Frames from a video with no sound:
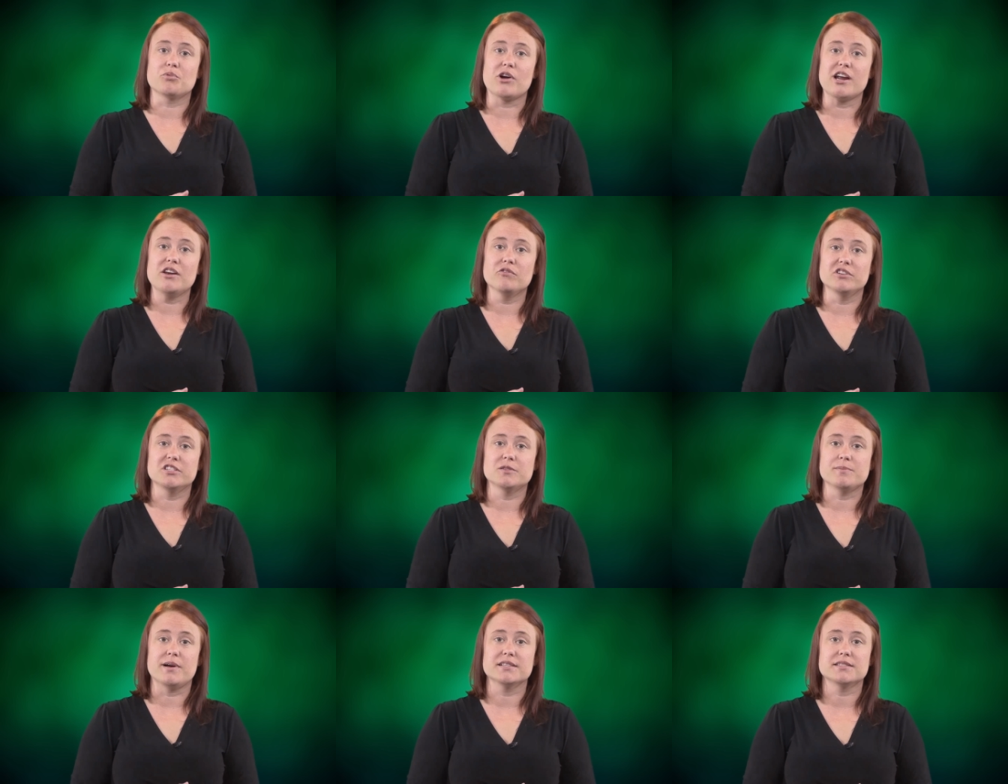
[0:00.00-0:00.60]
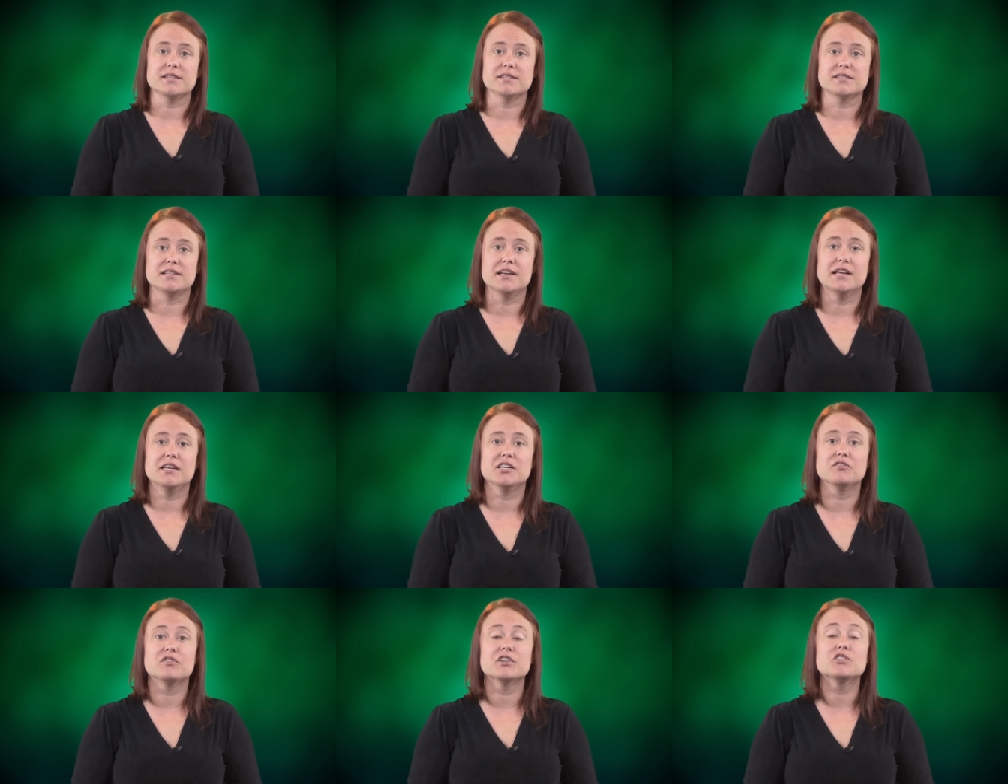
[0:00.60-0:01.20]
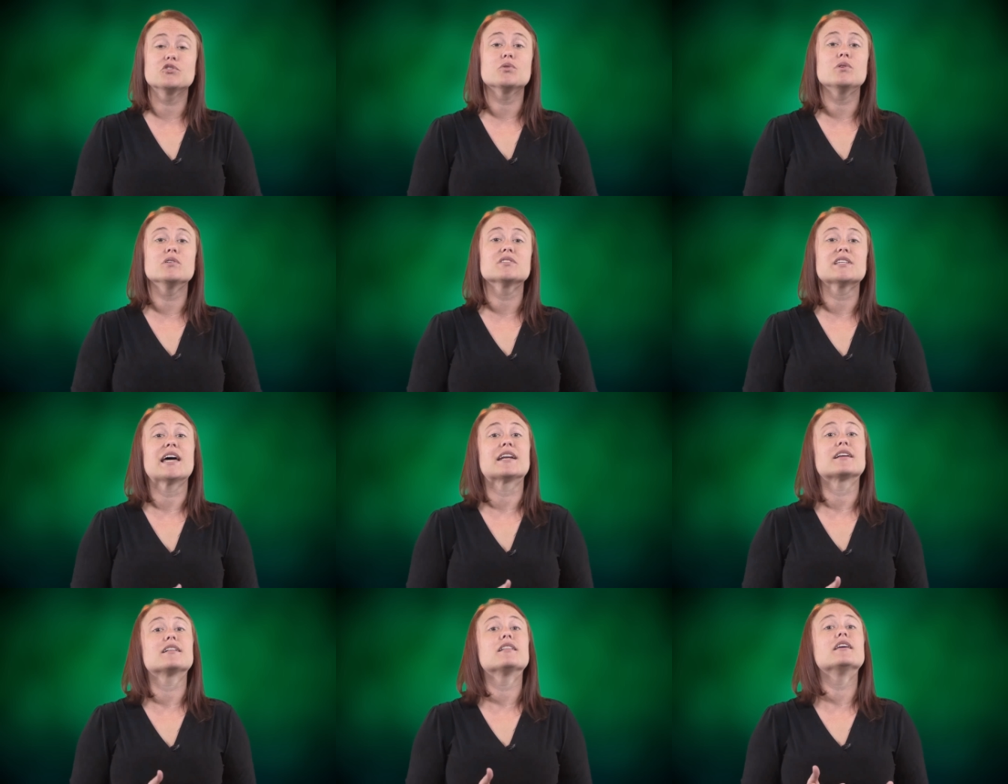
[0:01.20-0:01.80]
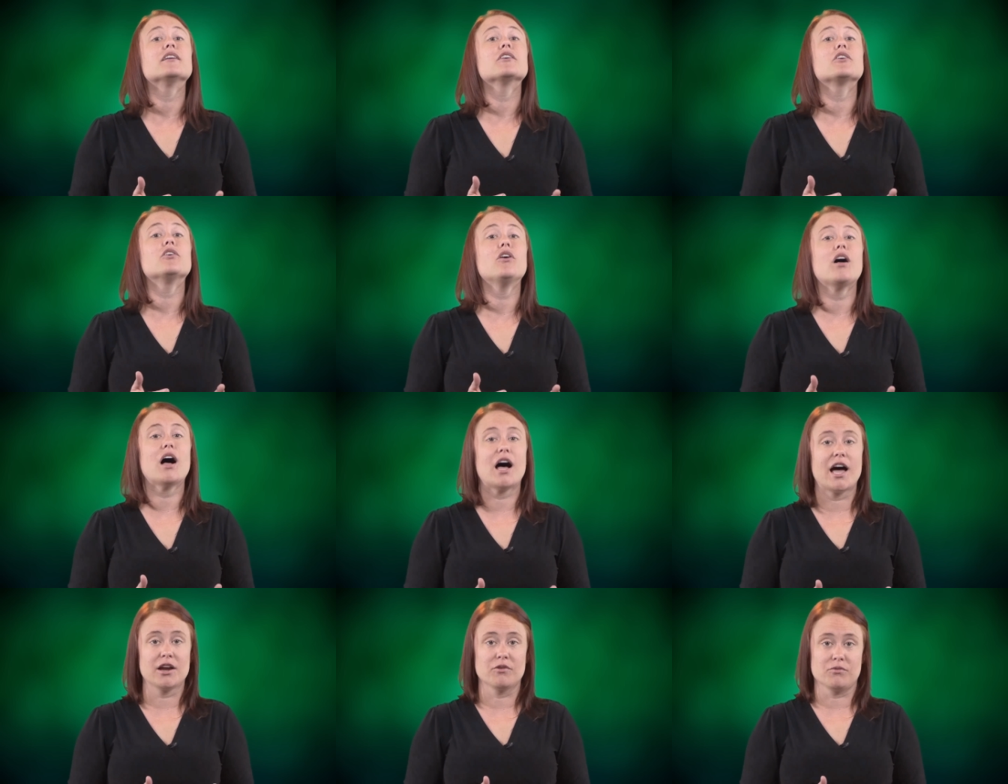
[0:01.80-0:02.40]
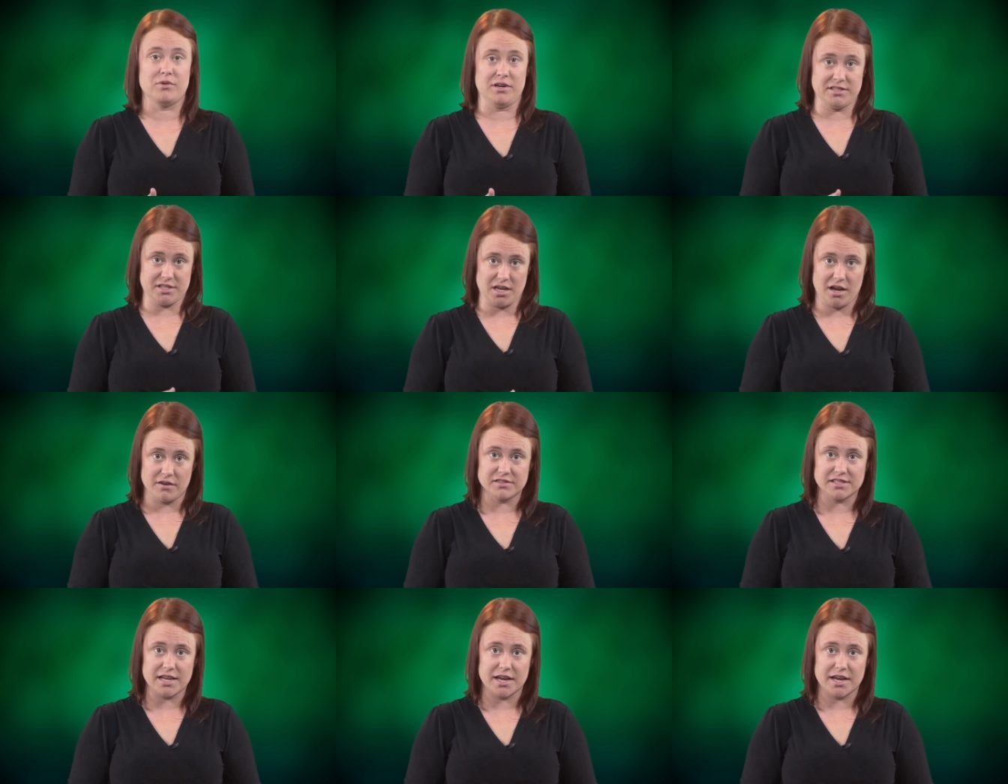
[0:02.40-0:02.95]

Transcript: brain responses in individuals at clinical high risk of